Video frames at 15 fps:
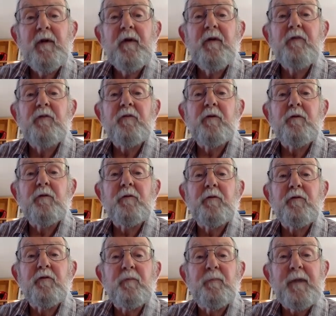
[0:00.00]
So if
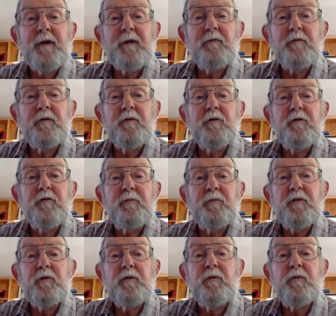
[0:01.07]
there's a boundary
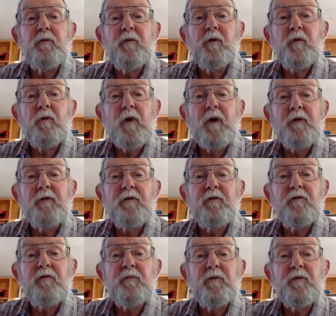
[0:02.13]
dispute or a water
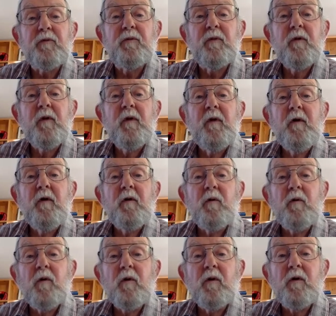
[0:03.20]
dispute
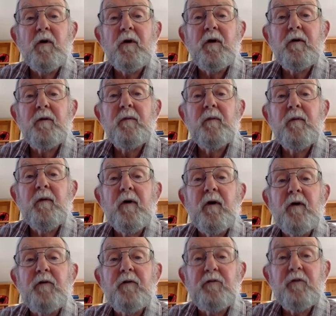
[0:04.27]
or
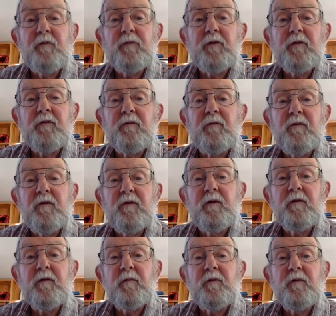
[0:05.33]
something
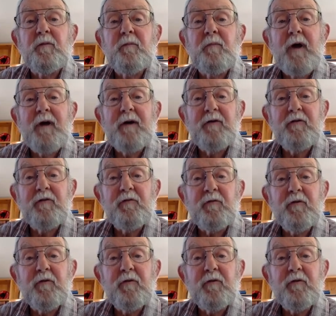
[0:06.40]
dealing with mines, for